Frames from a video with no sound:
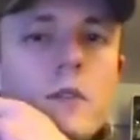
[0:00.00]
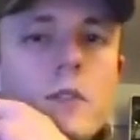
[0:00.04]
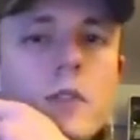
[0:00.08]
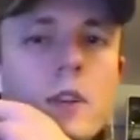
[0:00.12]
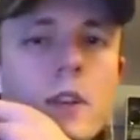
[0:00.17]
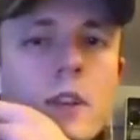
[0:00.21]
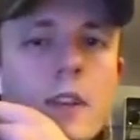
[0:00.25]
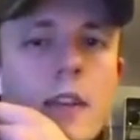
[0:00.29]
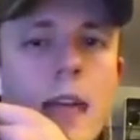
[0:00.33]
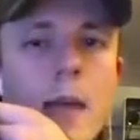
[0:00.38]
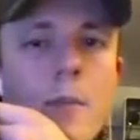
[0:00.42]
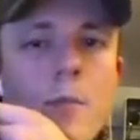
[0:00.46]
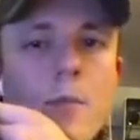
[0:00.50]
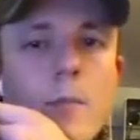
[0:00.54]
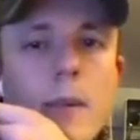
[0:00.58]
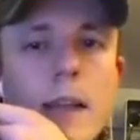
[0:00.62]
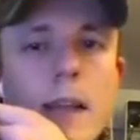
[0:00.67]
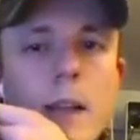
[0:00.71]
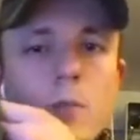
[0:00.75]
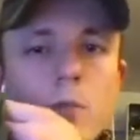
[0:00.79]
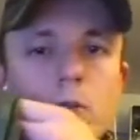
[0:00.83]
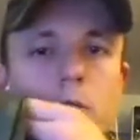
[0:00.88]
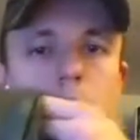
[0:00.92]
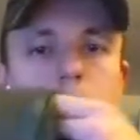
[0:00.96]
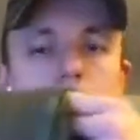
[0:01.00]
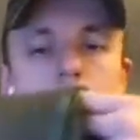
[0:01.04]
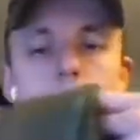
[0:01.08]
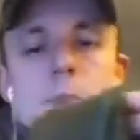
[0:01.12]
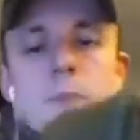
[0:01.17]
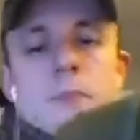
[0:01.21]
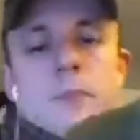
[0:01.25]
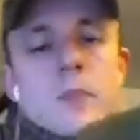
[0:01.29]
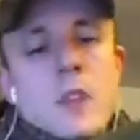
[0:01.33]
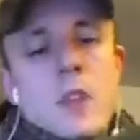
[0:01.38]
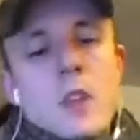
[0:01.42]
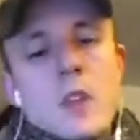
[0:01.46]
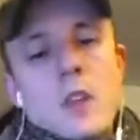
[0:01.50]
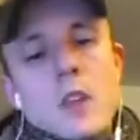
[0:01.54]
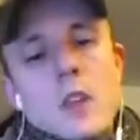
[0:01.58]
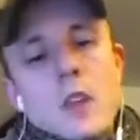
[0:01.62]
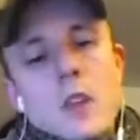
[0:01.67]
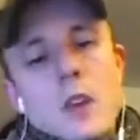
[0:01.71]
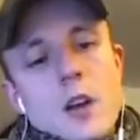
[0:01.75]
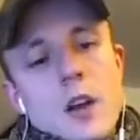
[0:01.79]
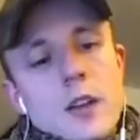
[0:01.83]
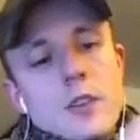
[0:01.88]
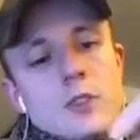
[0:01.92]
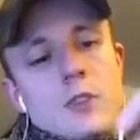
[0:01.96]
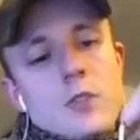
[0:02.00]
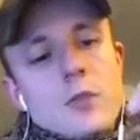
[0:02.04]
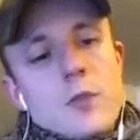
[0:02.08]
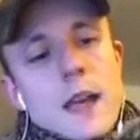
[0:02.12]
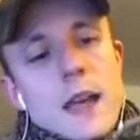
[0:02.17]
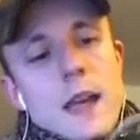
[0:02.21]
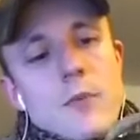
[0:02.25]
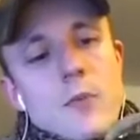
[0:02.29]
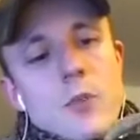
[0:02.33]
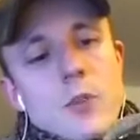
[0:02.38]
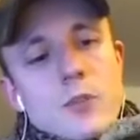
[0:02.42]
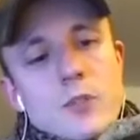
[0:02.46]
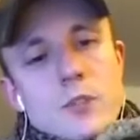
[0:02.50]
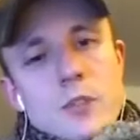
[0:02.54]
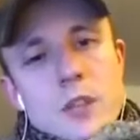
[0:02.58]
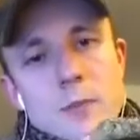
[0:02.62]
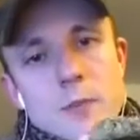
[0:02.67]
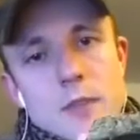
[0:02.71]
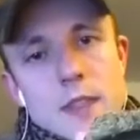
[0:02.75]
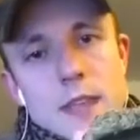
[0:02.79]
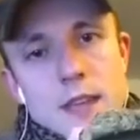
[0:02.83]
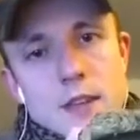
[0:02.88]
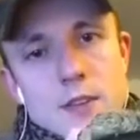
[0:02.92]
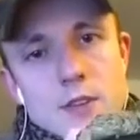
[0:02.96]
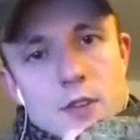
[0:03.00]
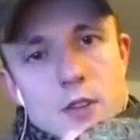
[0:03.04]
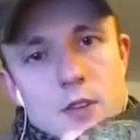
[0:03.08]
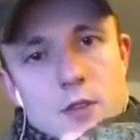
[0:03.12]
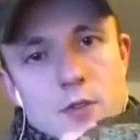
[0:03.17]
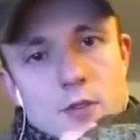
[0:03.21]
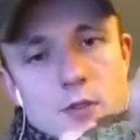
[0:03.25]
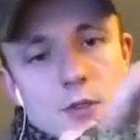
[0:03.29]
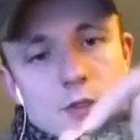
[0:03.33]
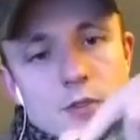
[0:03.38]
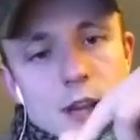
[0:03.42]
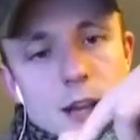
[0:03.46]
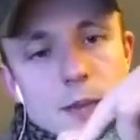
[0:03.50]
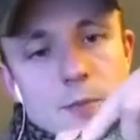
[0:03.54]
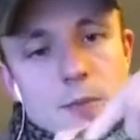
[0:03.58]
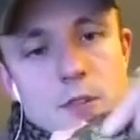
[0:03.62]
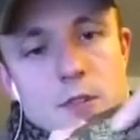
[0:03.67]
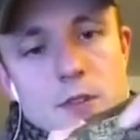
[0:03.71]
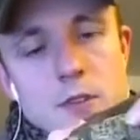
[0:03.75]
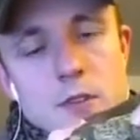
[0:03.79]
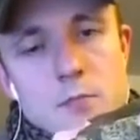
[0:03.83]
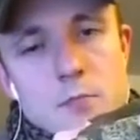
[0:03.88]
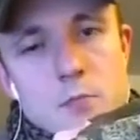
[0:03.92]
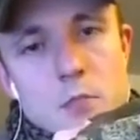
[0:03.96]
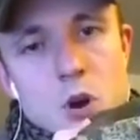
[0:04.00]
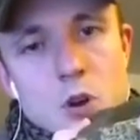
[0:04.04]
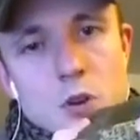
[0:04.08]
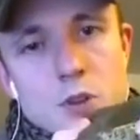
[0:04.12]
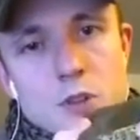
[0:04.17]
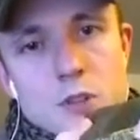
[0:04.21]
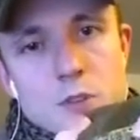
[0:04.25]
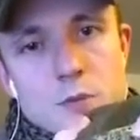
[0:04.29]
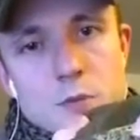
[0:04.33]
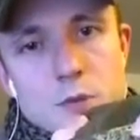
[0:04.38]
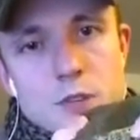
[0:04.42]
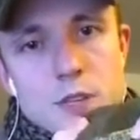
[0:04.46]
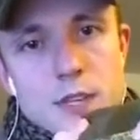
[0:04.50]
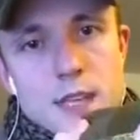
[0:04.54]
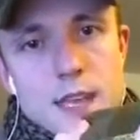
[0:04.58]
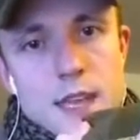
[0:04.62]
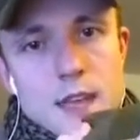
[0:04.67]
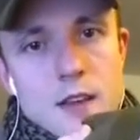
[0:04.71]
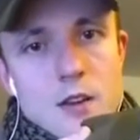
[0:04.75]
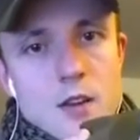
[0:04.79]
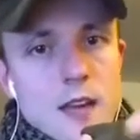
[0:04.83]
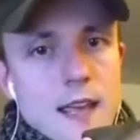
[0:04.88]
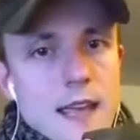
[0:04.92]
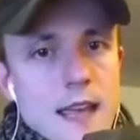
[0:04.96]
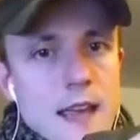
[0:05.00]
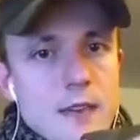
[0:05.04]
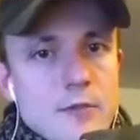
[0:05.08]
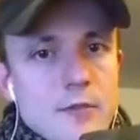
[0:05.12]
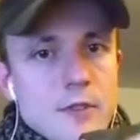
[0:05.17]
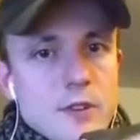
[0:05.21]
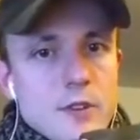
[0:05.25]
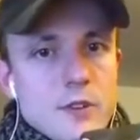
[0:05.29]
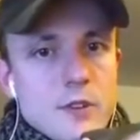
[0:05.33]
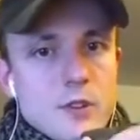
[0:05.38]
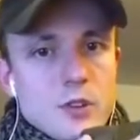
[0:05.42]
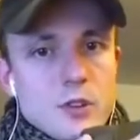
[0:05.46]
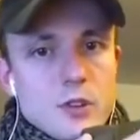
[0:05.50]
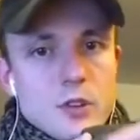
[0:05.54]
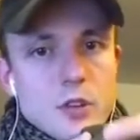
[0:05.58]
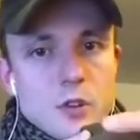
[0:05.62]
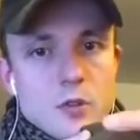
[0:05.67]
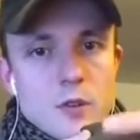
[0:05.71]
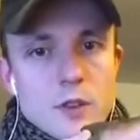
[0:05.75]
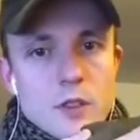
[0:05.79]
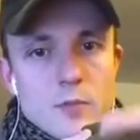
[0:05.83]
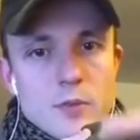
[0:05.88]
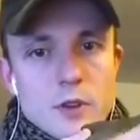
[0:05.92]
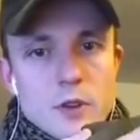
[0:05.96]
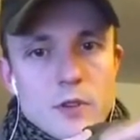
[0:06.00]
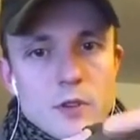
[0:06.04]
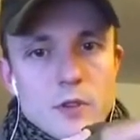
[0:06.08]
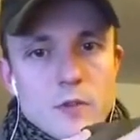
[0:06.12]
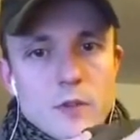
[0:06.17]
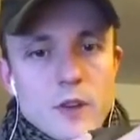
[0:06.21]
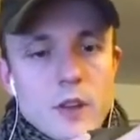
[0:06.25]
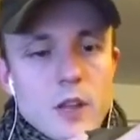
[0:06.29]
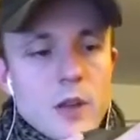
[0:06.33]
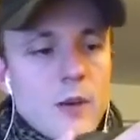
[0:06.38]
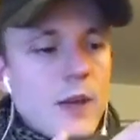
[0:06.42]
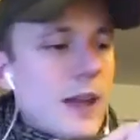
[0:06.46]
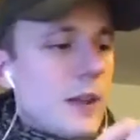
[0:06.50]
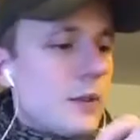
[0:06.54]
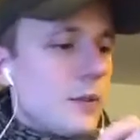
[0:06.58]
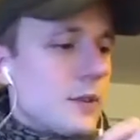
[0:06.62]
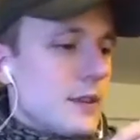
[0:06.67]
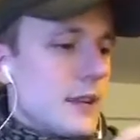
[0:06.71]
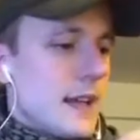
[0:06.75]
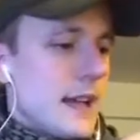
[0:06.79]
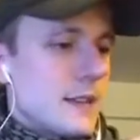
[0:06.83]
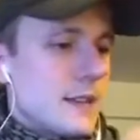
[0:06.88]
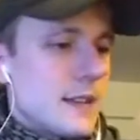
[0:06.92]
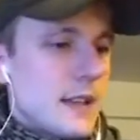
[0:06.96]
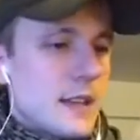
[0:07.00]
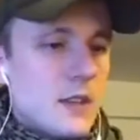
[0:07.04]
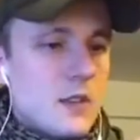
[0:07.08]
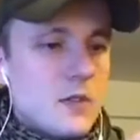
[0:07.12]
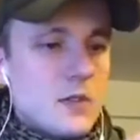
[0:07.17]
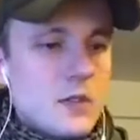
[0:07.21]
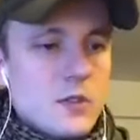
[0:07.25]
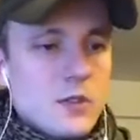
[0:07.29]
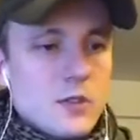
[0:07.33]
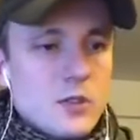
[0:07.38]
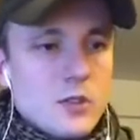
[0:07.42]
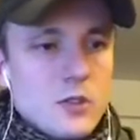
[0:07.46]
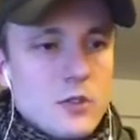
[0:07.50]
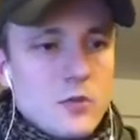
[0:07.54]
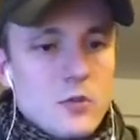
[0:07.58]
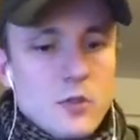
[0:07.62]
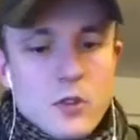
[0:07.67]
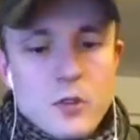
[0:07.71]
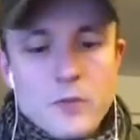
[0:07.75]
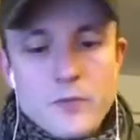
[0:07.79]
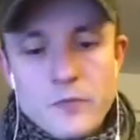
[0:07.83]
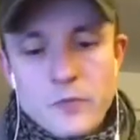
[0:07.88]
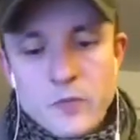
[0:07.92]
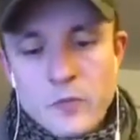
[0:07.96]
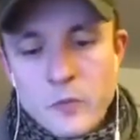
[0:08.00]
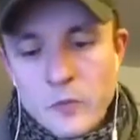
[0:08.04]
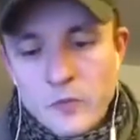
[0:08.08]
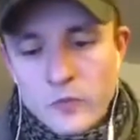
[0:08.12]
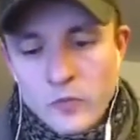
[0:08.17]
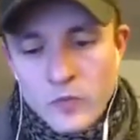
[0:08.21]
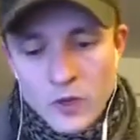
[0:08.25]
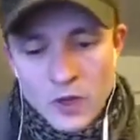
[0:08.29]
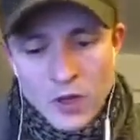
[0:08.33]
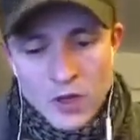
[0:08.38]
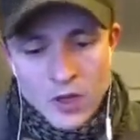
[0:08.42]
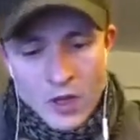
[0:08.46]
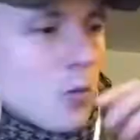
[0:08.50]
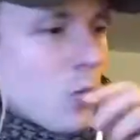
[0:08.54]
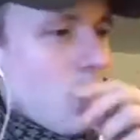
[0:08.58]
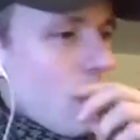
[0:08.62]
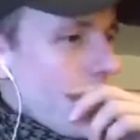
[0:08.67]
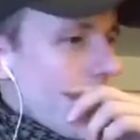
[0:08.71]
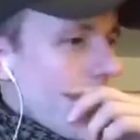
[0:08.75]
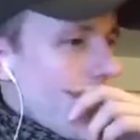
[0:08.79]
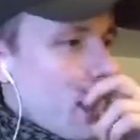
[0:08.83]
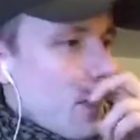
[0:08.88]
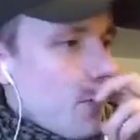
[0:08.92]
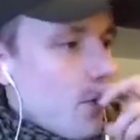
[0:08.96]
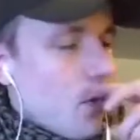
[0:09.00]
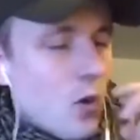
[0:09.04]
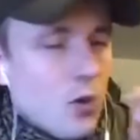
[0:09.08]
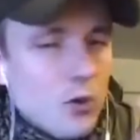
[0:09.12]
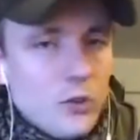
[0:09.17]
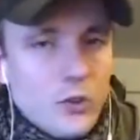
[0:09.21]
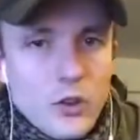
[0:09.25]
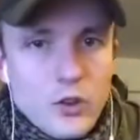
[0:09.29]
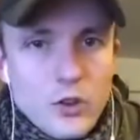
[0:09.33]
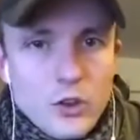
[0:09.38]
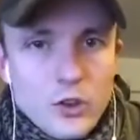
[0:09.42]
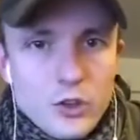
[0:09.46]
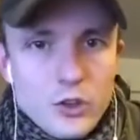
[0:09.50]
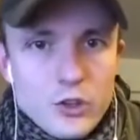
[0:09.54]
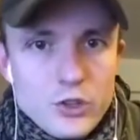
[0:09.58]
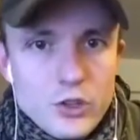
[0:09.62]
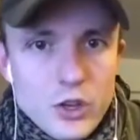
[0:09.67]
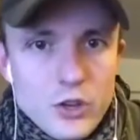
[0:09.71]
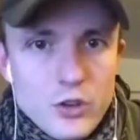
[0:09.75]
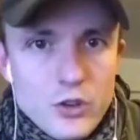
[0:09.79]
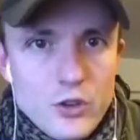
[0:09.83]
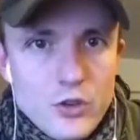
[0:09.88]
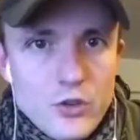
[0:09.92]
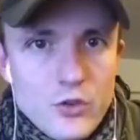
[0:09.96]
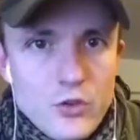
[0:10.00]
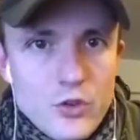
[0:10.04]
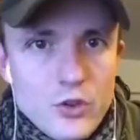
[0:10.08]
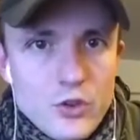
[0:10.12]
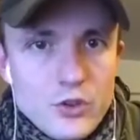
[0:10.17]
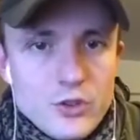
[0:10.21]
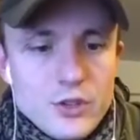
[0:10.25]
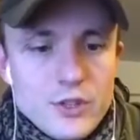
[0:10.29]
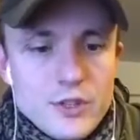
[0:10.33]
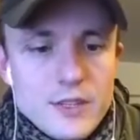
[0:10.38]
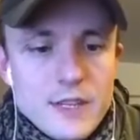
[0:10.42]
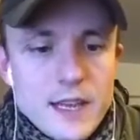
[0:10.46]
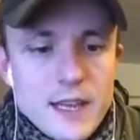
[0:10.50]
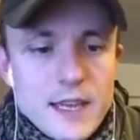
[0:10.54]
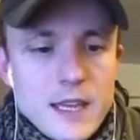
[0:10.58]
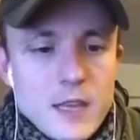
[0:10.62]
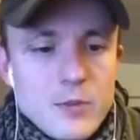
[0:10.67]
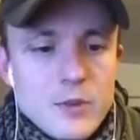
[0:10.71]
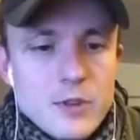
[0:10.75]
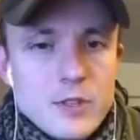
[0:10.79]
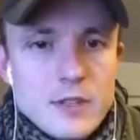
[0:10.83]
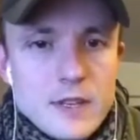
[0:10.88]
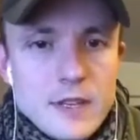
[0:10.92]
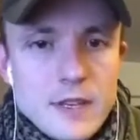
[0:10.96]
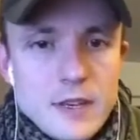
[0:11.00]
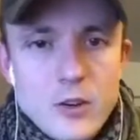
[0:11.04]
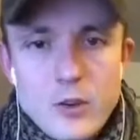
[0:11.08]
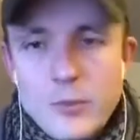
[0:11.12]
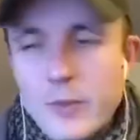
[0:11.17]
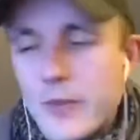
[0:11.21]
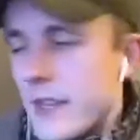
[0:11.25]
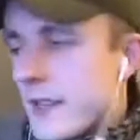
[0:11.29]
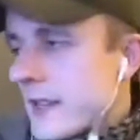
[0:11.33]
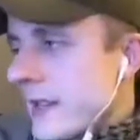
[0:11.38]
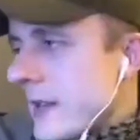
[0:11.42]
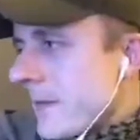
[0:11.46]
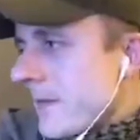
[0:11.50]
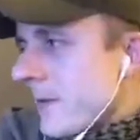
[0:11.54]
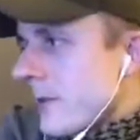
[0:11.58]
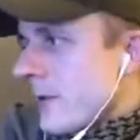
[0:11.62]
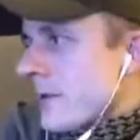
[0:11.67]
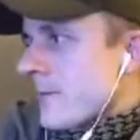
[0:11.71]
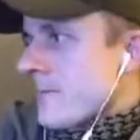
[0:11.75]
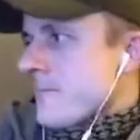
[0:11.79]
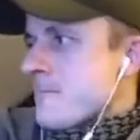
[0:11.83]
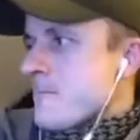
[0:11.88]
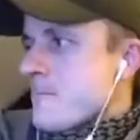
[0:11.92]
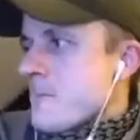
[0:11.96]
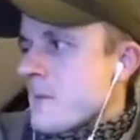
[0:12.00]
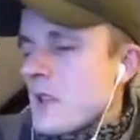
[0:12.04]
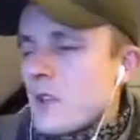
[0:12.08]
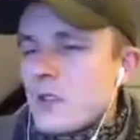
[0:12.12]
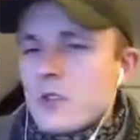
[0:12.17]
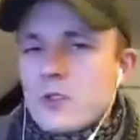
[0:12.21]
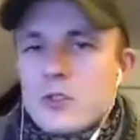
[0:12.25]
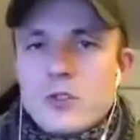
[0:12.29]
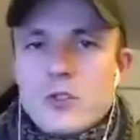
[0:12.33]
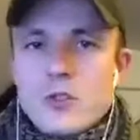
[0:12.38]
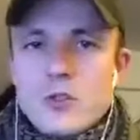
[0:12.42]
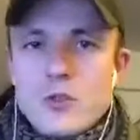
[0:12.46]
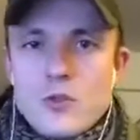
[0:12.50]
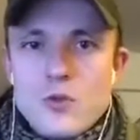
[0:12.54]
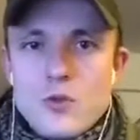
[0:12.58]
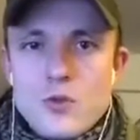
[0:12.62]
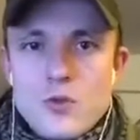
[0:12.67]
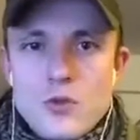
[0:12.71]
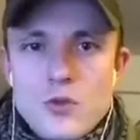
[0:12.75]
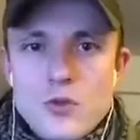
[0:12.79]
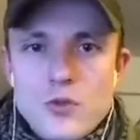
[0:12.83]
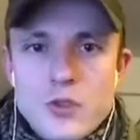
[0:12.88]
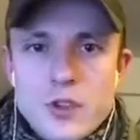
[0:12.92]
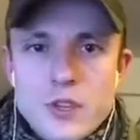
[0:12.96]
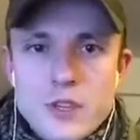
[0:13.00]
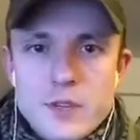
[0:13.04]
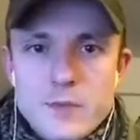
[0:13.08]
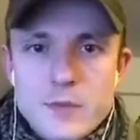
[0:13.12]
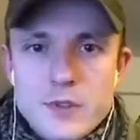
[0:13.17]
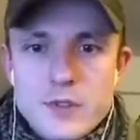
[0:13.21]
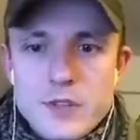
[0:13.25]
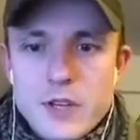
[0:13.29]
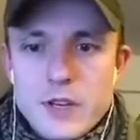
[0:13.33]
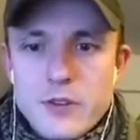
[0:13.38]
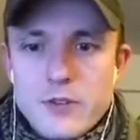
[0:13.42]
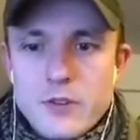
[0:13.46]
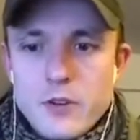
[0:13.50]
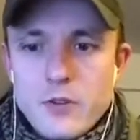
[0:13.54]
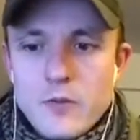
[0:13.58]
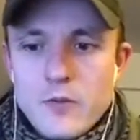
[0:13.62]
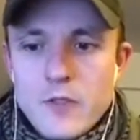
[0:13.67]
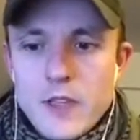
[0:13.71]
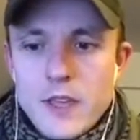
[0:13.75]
camelback will sit. I do have on some of the external straps moss, which again I have shown in the previous video how to attach that using the shoe goo. What I'm also going to show you today, which is a little bit different to this material,